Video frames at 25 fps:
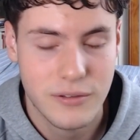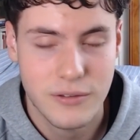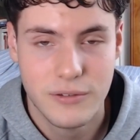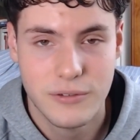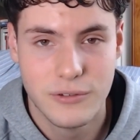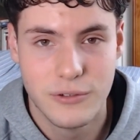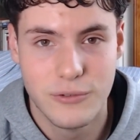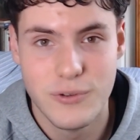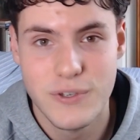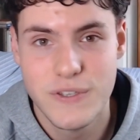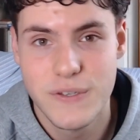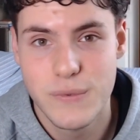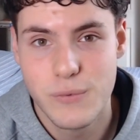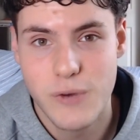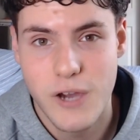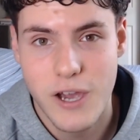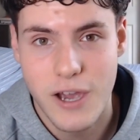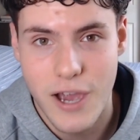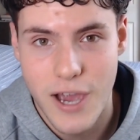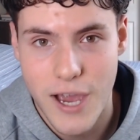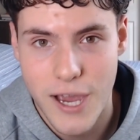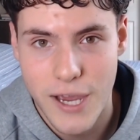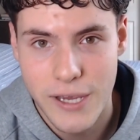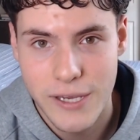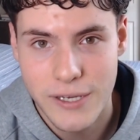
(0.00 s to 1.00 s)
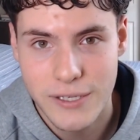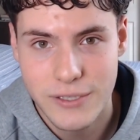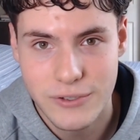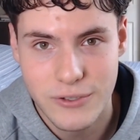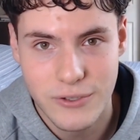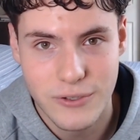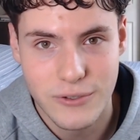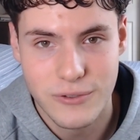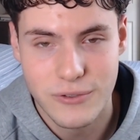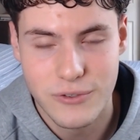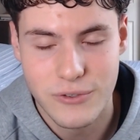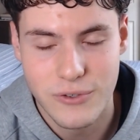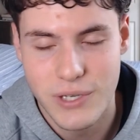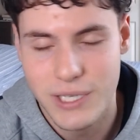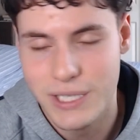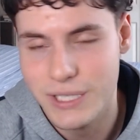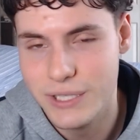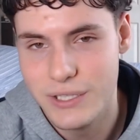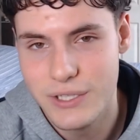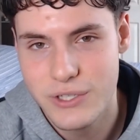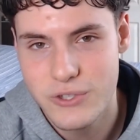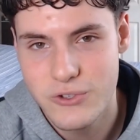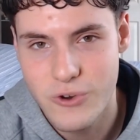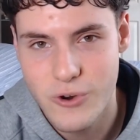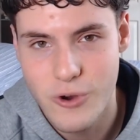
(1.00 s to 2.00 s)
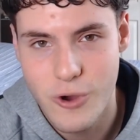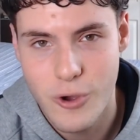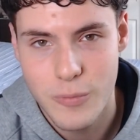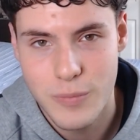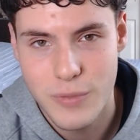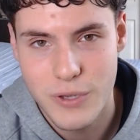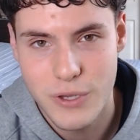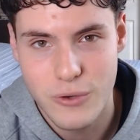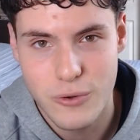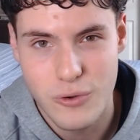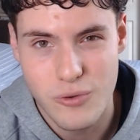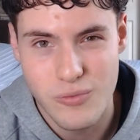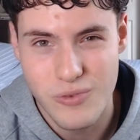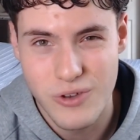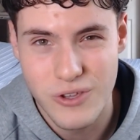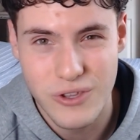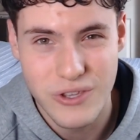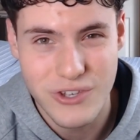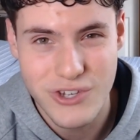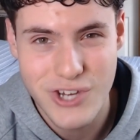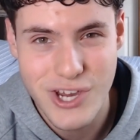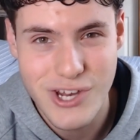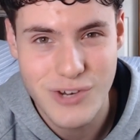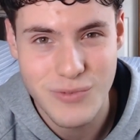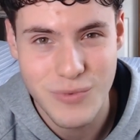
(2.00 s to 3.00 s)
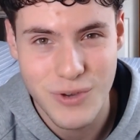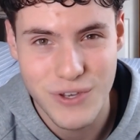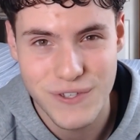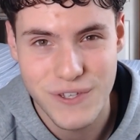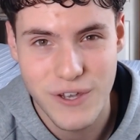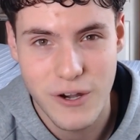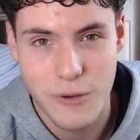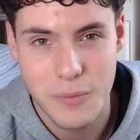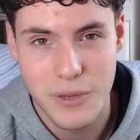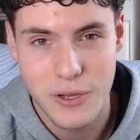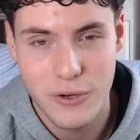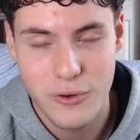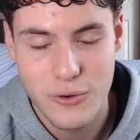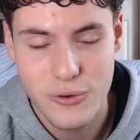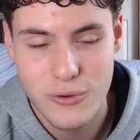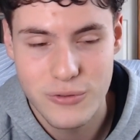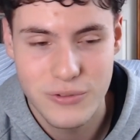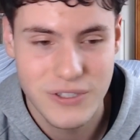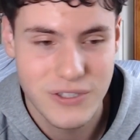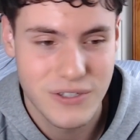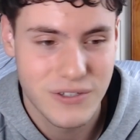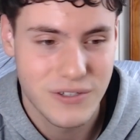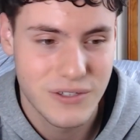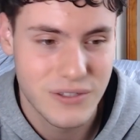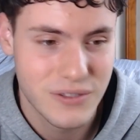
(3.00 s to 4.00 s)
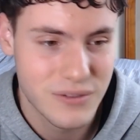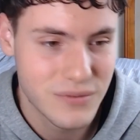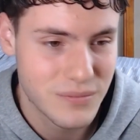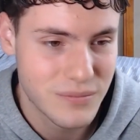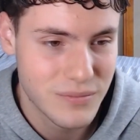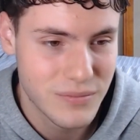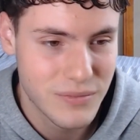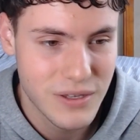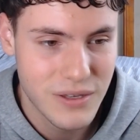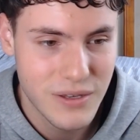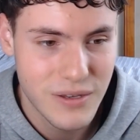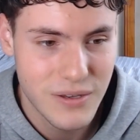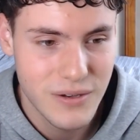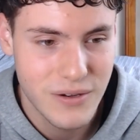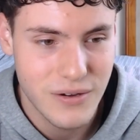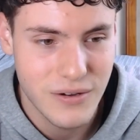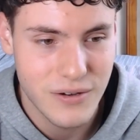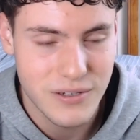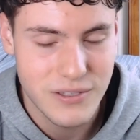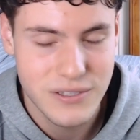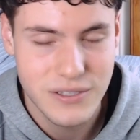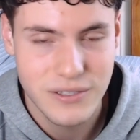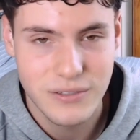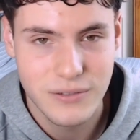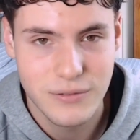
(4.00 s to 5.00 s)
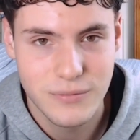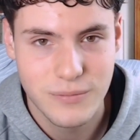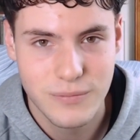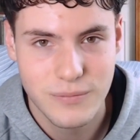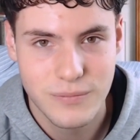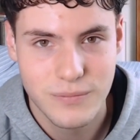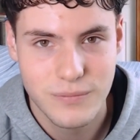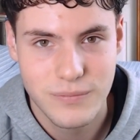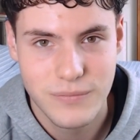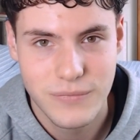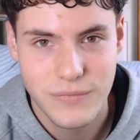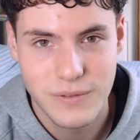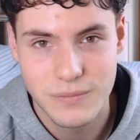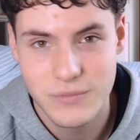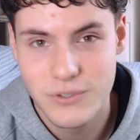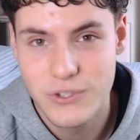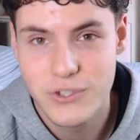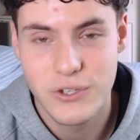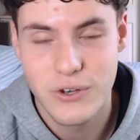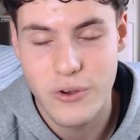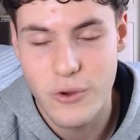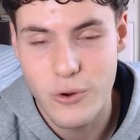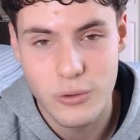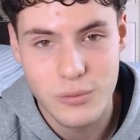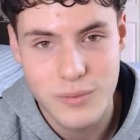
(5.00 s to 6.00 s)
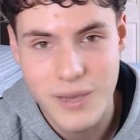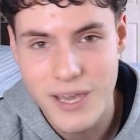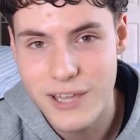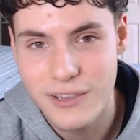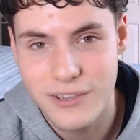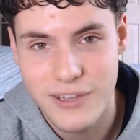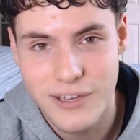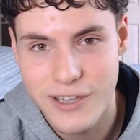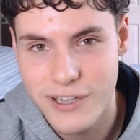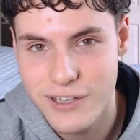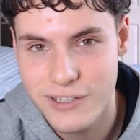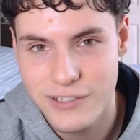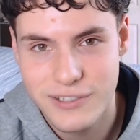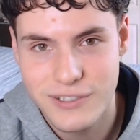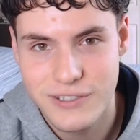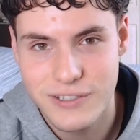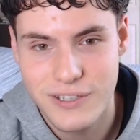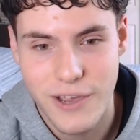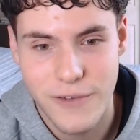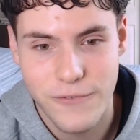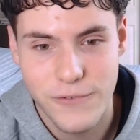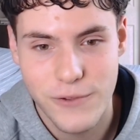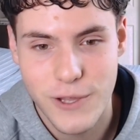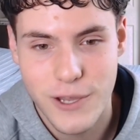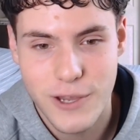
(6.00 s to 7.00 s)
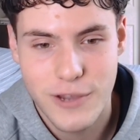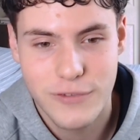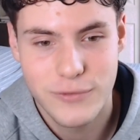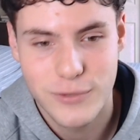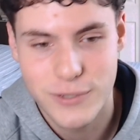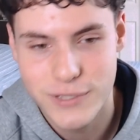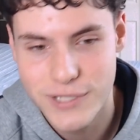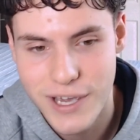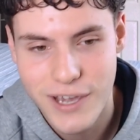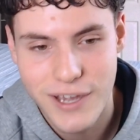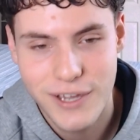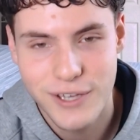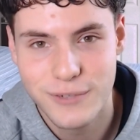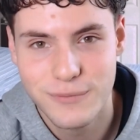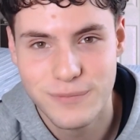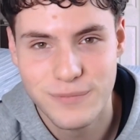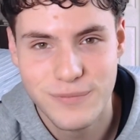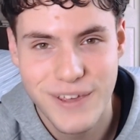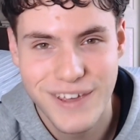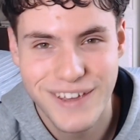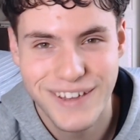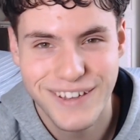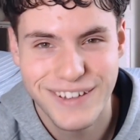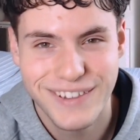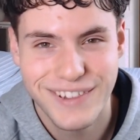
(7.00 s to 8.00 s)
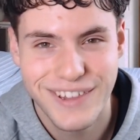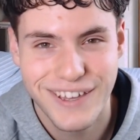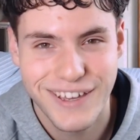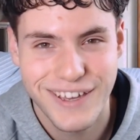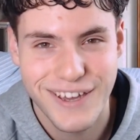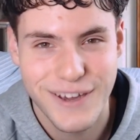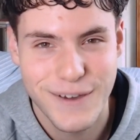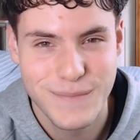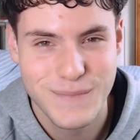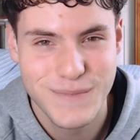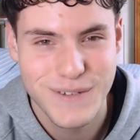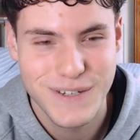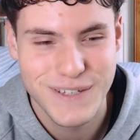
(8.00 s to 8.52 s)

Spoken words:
reason why I don't do any distro hopping or really change my setup at all, it's just, honestly, I'm just an old man. Like, I feel like I've retired. It's like, I